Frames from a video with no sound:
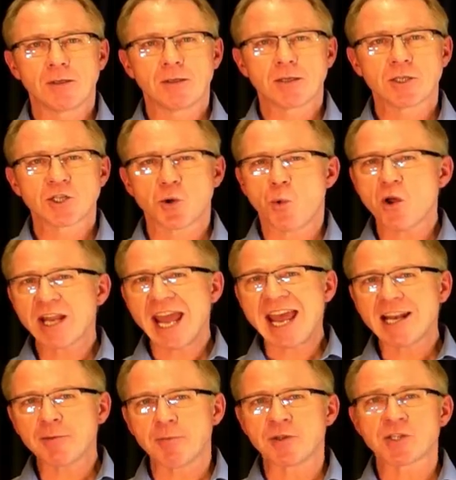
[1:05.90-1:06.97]
So what
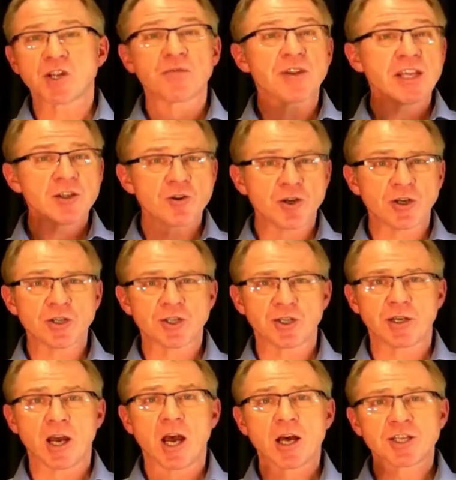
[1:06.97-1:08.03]
elements of the introduction
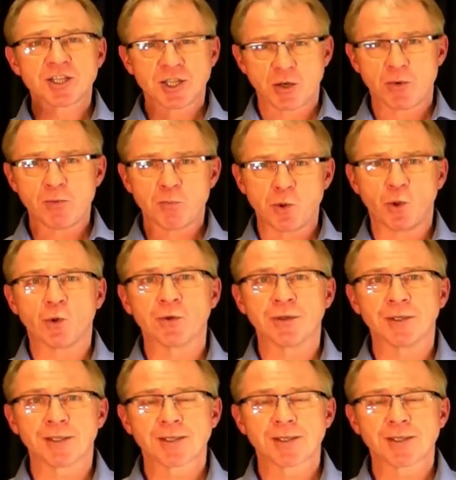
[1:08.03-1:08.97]
are so important?